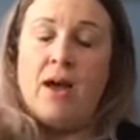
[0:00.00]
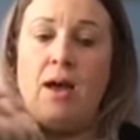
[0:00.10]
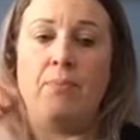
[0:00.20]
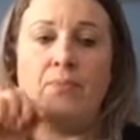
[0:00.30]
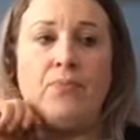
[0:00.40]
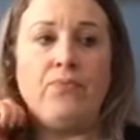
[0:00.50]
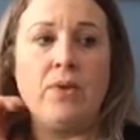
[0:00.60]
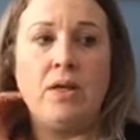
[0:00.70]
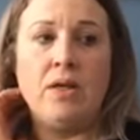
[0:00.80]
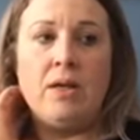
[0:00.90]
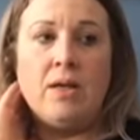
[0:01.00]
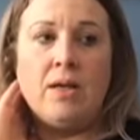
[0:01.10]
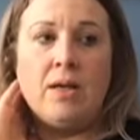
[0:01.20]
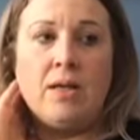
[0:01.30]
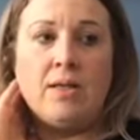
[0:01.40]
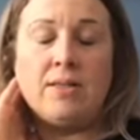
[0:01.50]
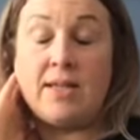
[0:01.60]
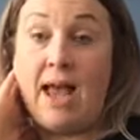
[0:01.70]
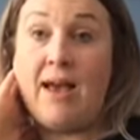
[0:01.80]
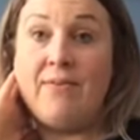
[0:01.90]

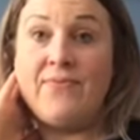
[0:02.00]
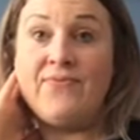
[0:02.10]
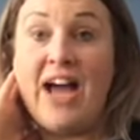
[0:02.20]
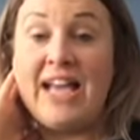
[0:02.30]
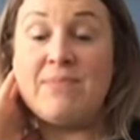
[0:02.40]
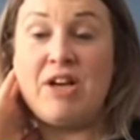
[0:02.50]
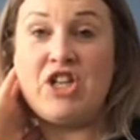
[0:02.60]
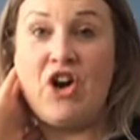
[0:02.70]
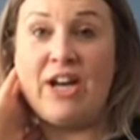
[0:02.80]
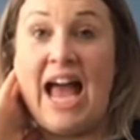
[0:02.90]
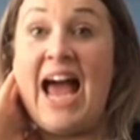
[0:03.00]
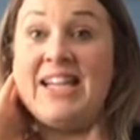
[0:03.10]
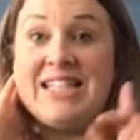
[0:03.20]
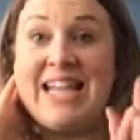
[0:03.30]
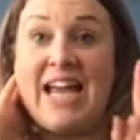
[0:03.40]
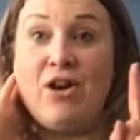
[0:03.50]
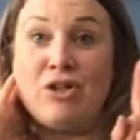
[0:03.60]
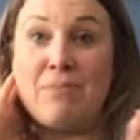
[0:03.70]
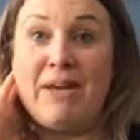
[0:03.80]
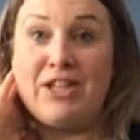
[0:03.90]
So yeah, that is my target, and to take lots of